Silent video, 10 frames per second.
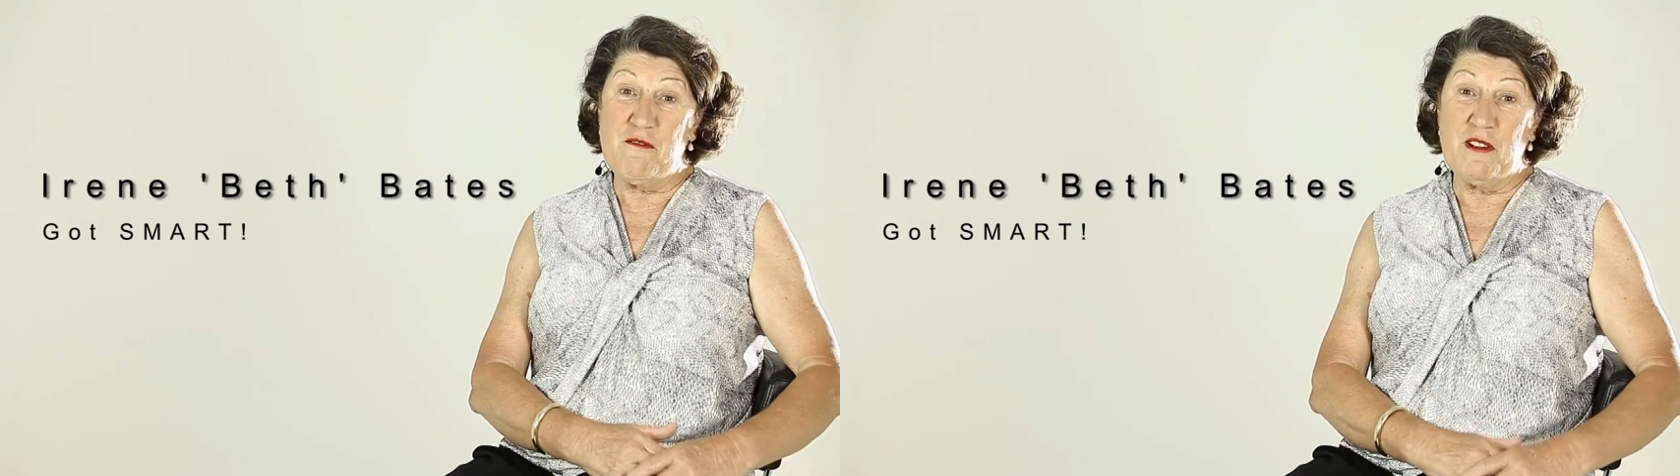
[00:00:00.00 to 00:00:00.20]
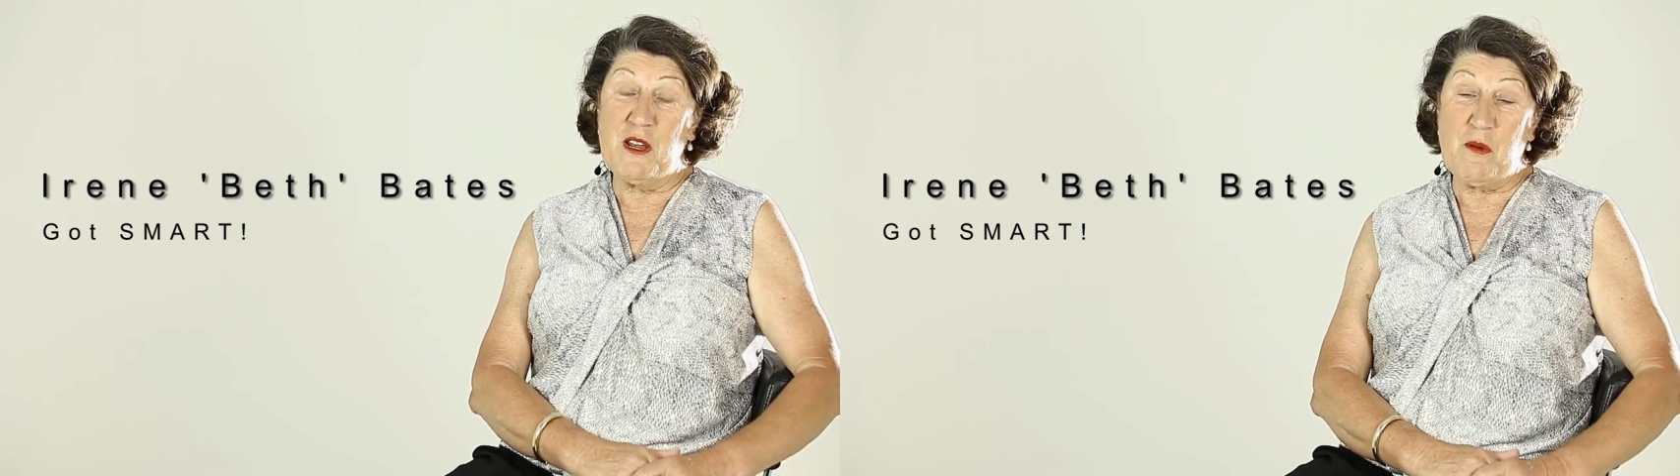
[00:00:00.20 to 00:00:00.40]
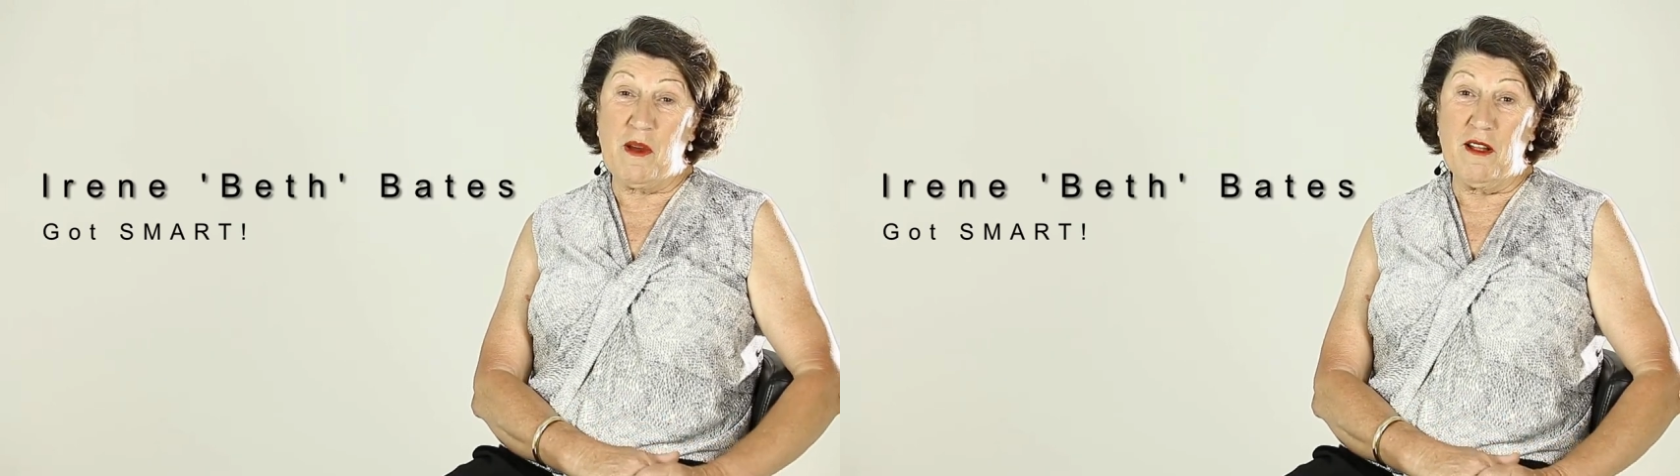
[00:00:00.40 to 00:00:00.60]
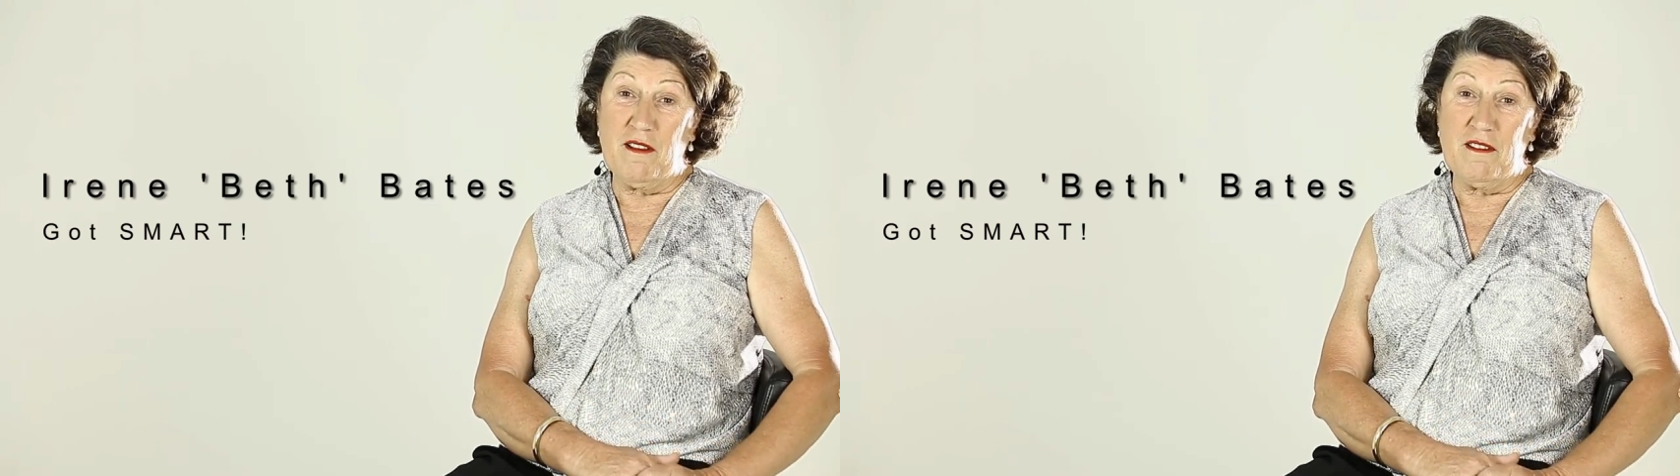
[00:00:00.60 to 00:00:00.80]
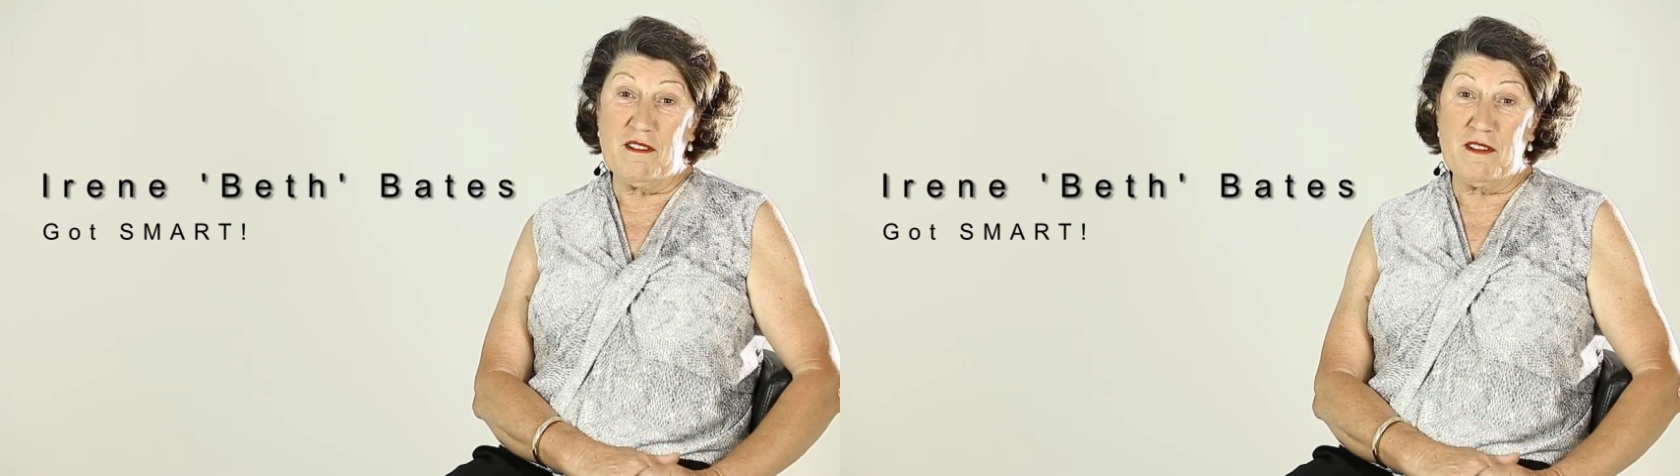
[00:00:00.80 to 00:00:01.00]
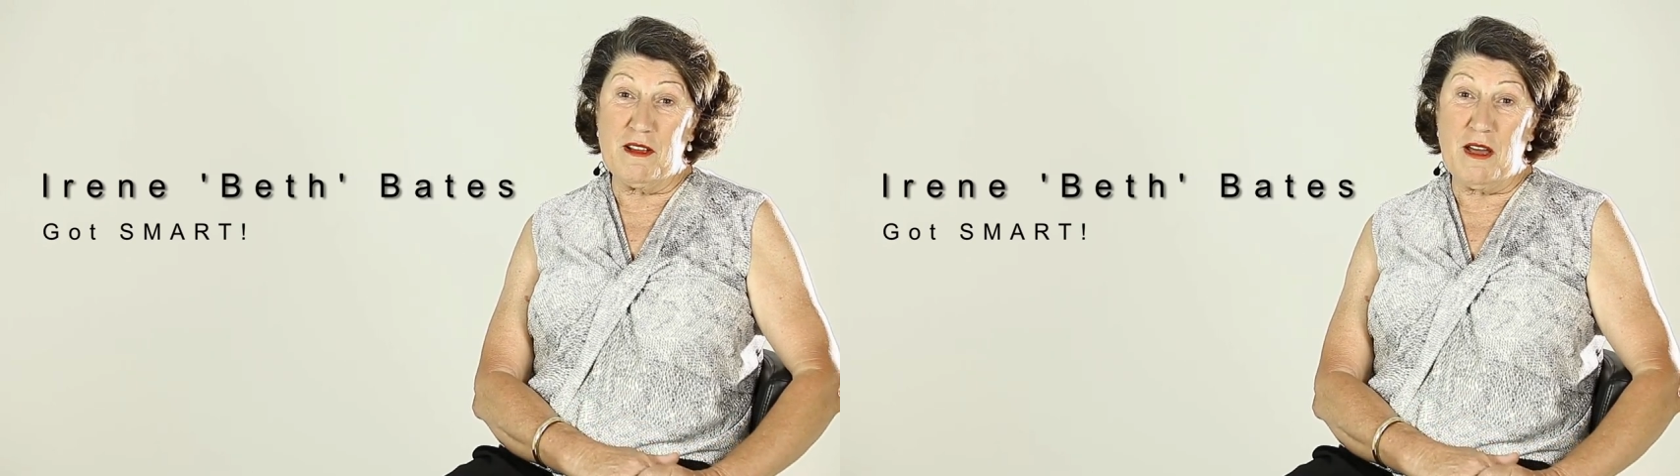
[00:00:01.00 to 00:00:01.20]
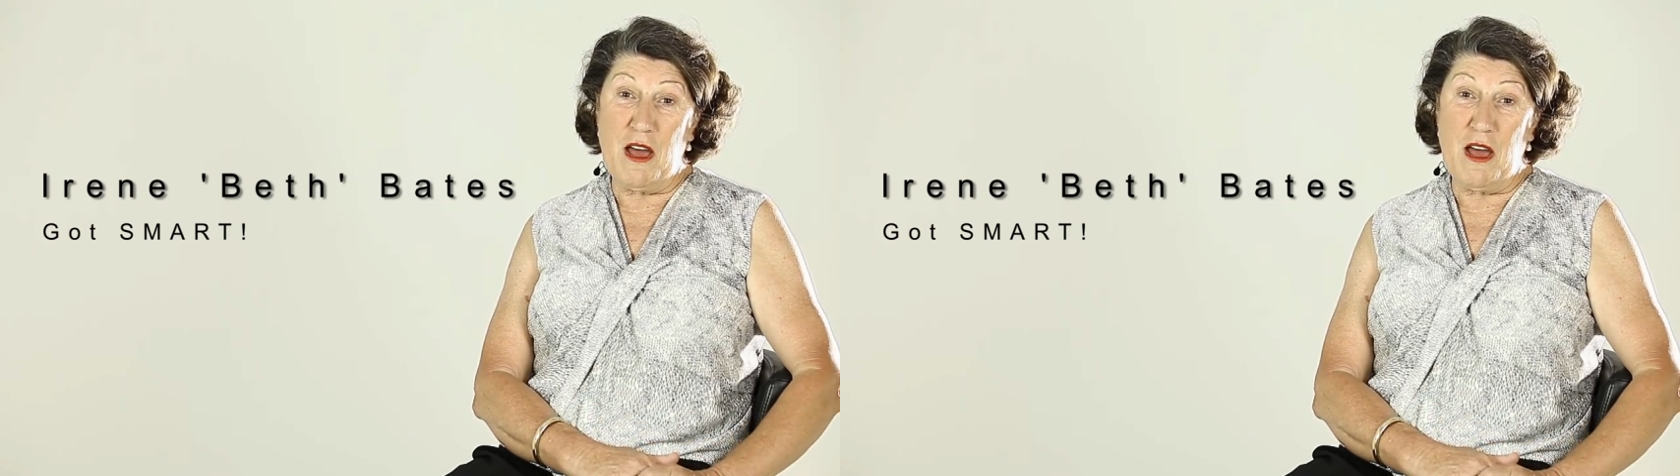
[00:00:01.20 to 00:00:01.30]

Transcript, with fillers: really well you know,